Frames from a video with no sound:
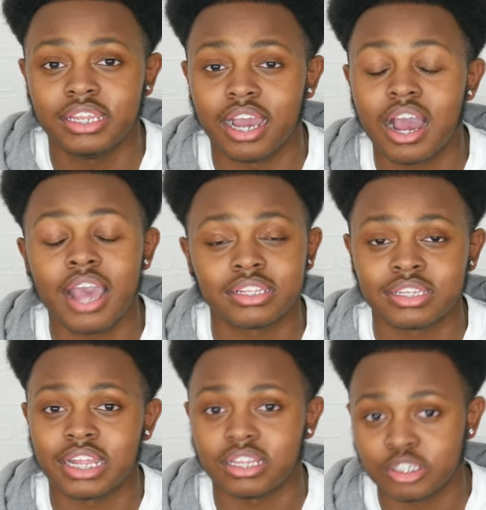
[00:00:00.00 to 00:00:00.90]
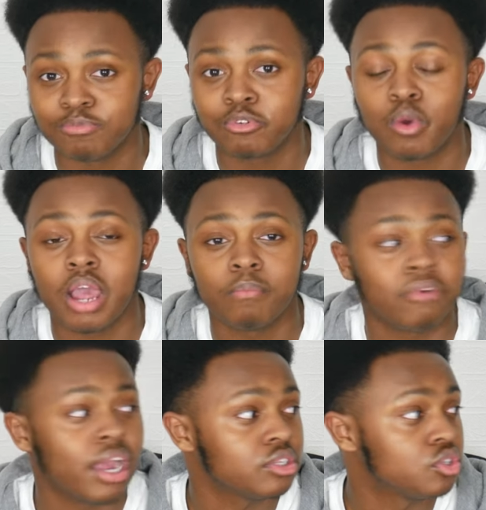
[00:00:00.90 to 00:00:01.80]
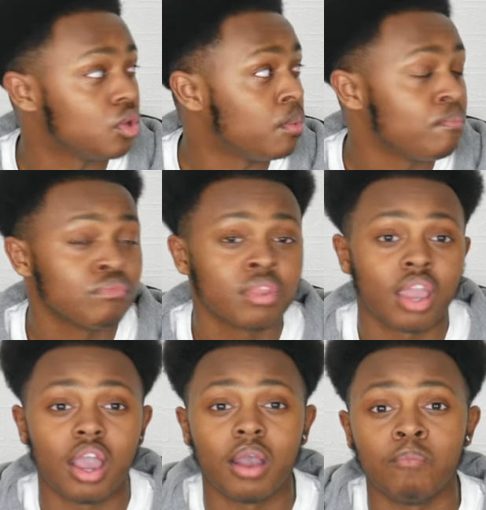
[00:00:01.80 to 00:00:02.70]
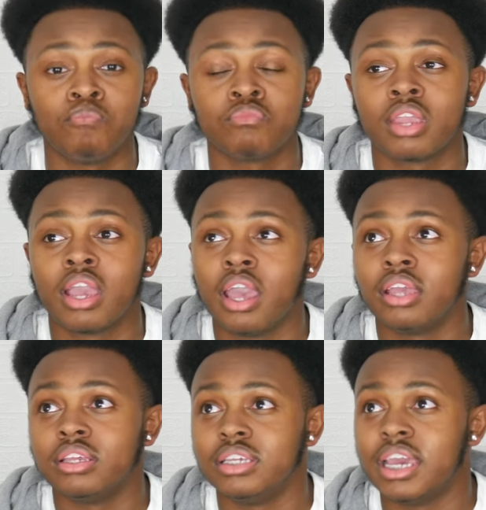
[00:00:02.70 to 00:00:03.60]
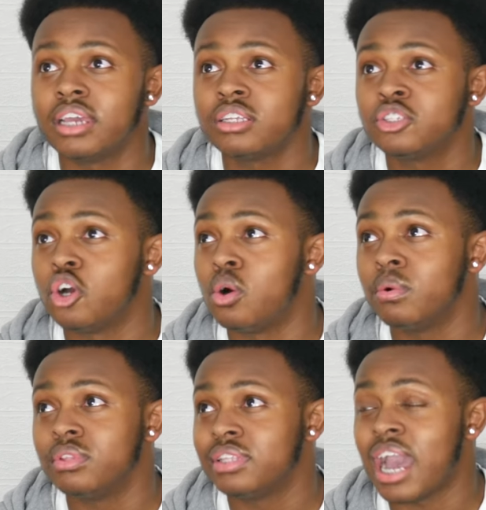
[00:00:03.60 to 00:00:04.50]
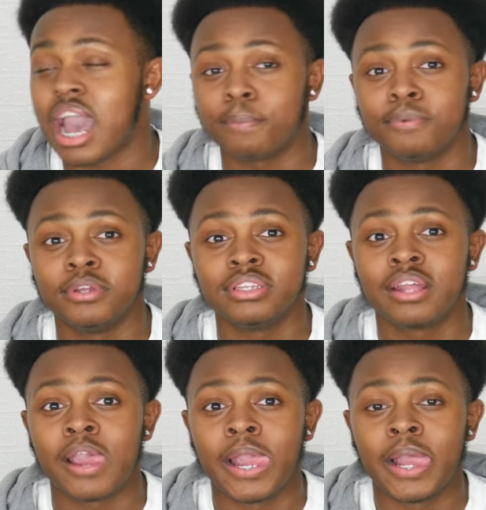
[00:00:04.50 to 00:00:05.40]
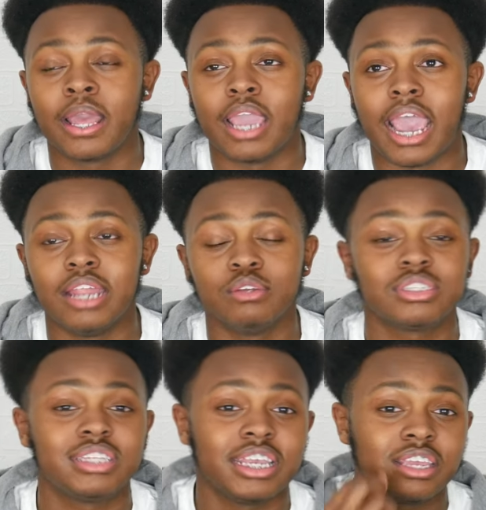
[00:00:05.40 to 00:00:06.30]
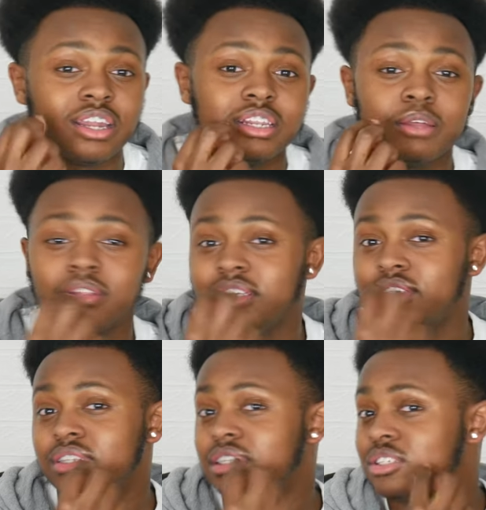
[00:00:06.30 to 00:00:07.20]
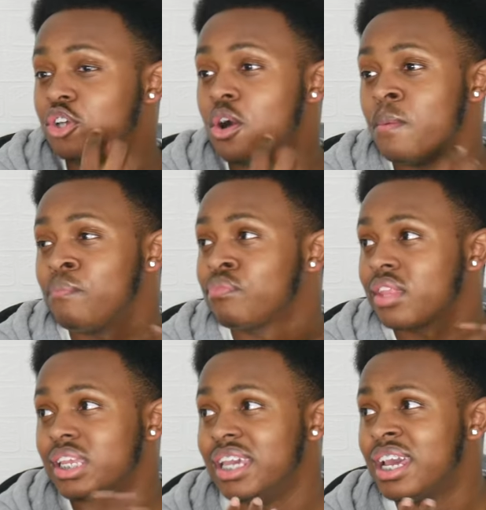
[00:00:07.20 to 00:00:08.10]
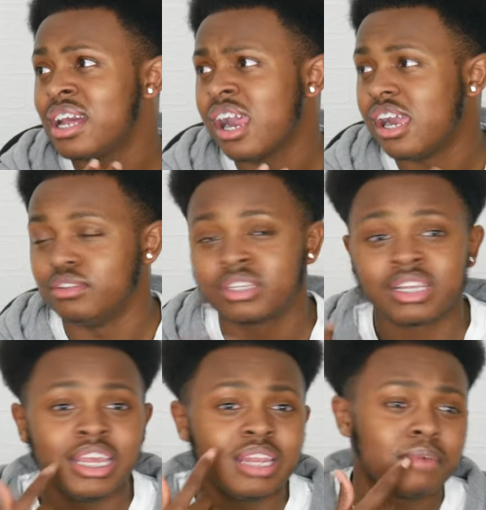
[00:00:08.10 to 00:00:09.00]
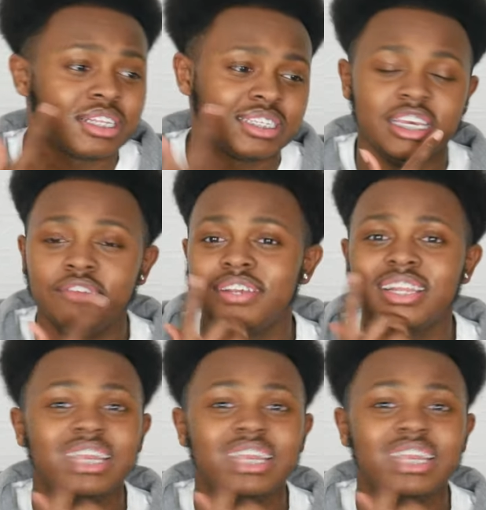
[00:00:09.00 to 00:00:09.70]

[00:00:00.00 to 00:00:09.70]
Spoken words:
eyes, and that is quite bright. So so that happened, and he was sticking on the, so yeah, he cleaned my teeth, he